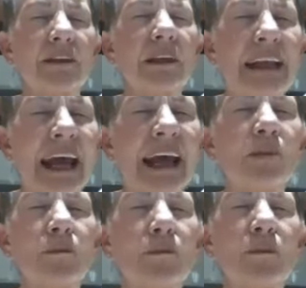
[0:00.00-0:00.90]
the
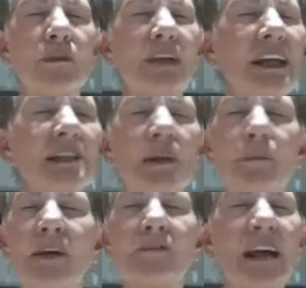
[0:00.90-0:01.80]
name that is
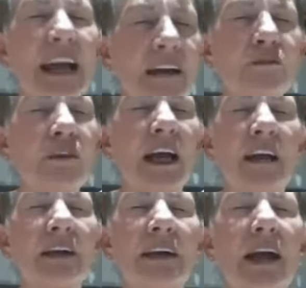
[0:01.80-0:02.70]
above every
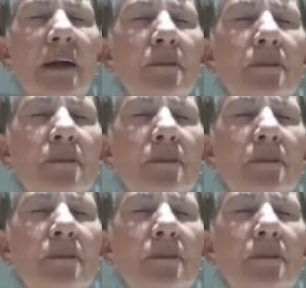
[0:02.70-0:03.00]
other name.